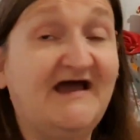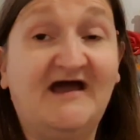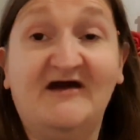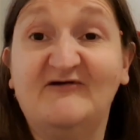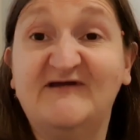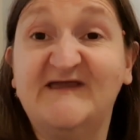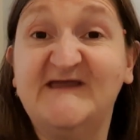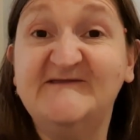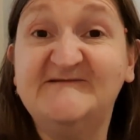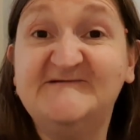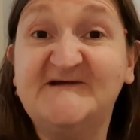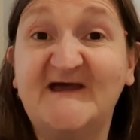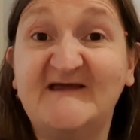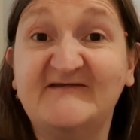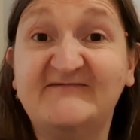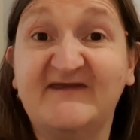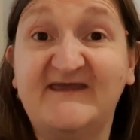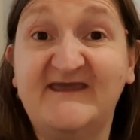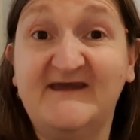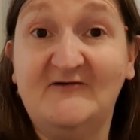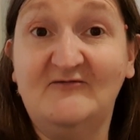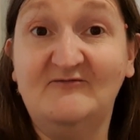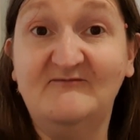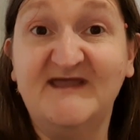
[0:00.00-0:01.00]
I'll get Jack
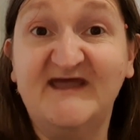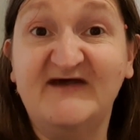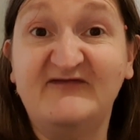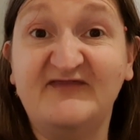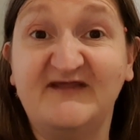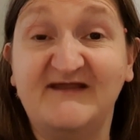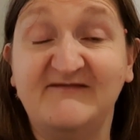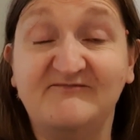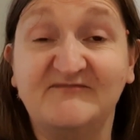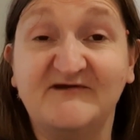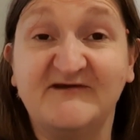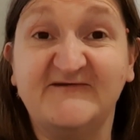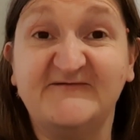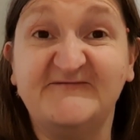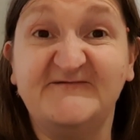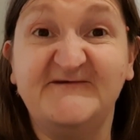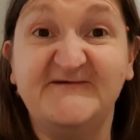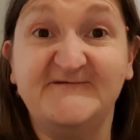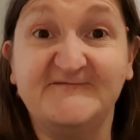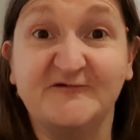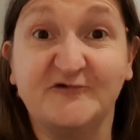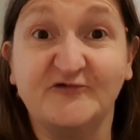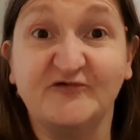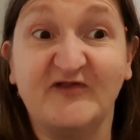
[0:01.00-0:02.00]
to help me, I think, because
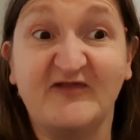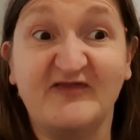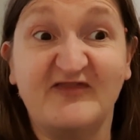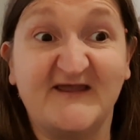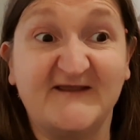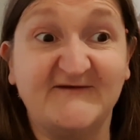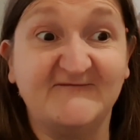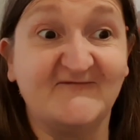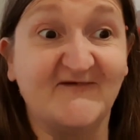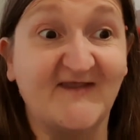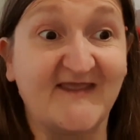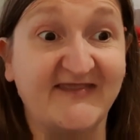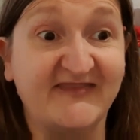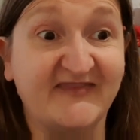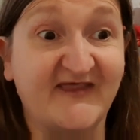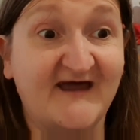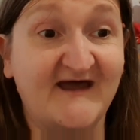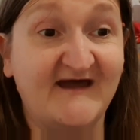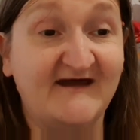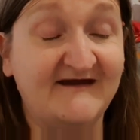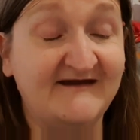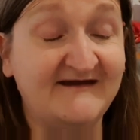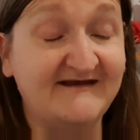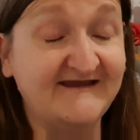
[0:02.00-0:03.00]
he's good at things like
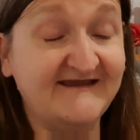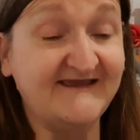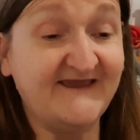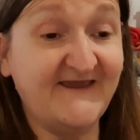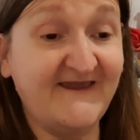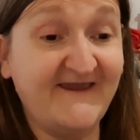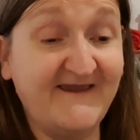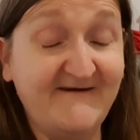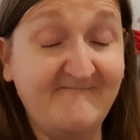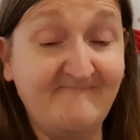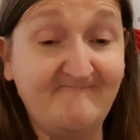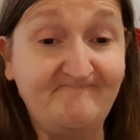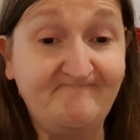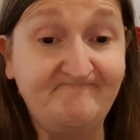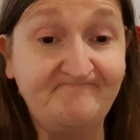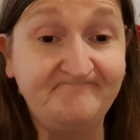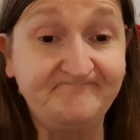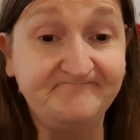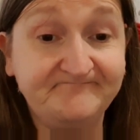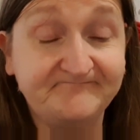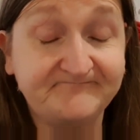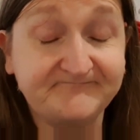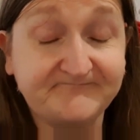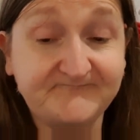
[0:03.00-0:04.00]
that.
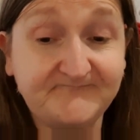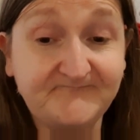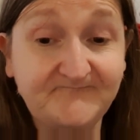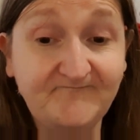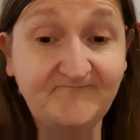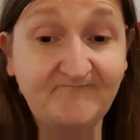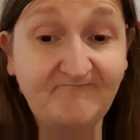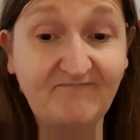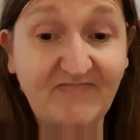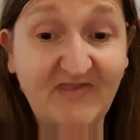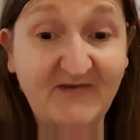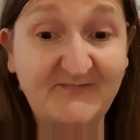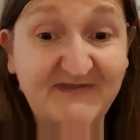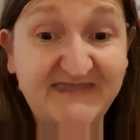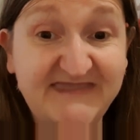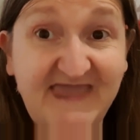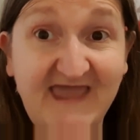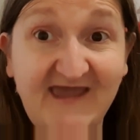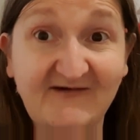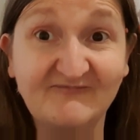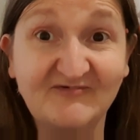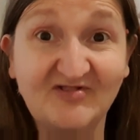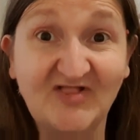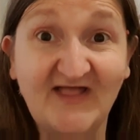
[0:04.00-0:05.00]
But
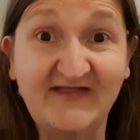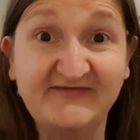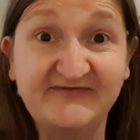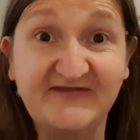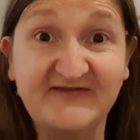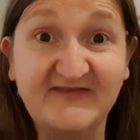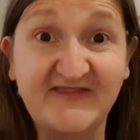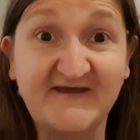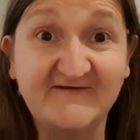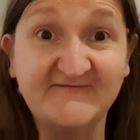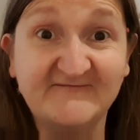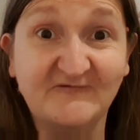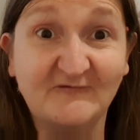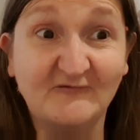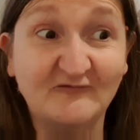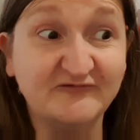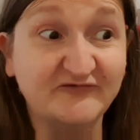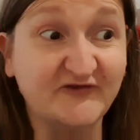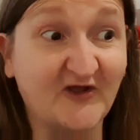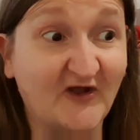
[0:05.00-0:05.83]
yeah, I'm glad that that's all